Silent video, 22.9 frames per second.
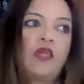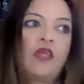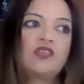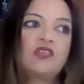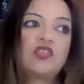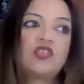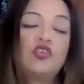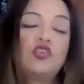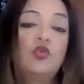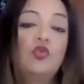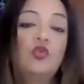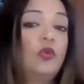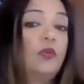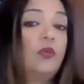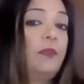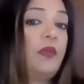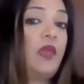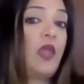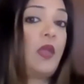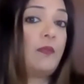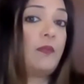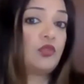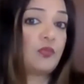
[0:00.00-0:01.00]
So you wouldn't
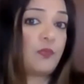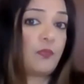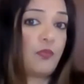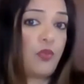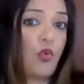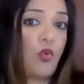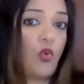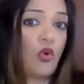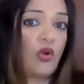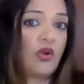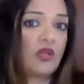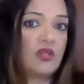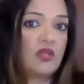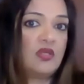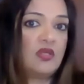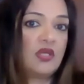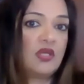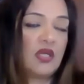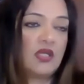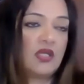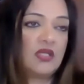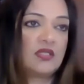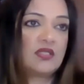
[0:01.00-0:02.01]
be able to port in the
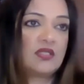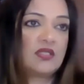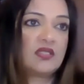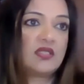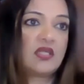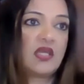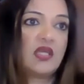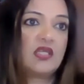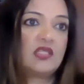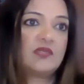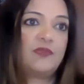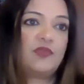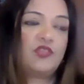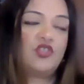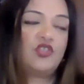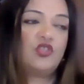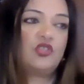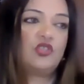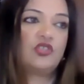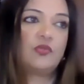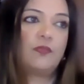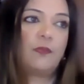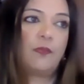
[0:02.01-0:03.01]
United States, but you
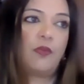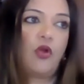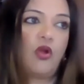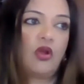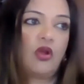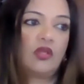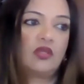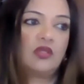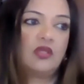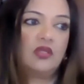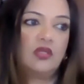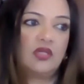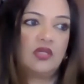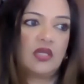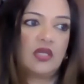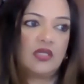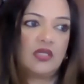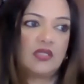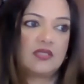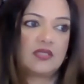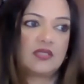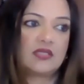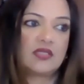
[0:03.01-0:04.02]
could depart the
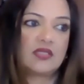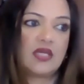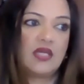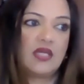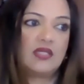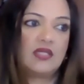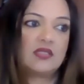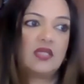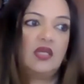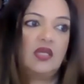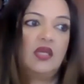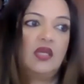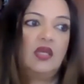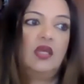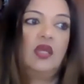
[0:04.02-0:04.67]
United States.